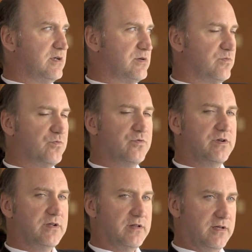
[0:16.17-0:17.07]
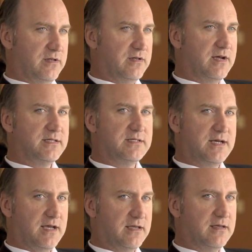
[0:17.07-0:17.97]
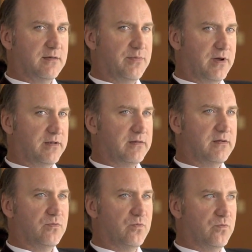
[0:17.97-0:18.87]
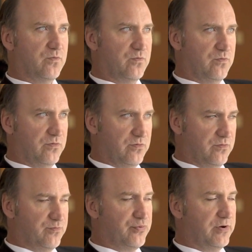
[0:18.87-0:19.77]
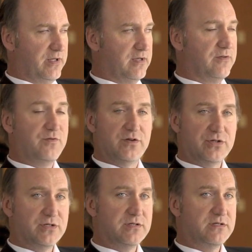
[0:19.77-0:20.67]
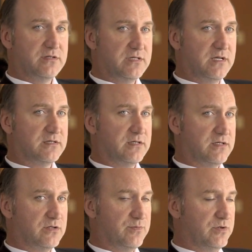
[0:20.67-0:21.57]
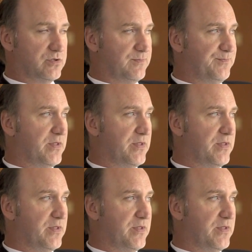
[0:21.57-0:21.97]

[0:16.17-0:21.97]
Some really nice tech, but pretty inefficient sales and distribution.